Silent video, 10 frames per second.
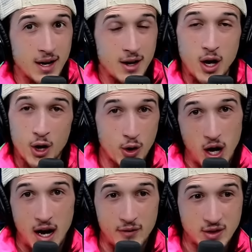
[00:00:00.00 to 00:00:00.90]
you're
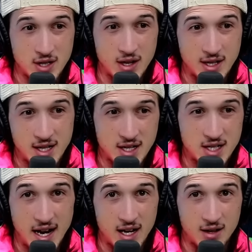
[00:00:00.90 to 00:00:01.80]
obviously like didn't ah.
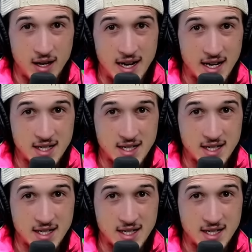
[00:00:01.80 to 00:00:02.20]
take he didn't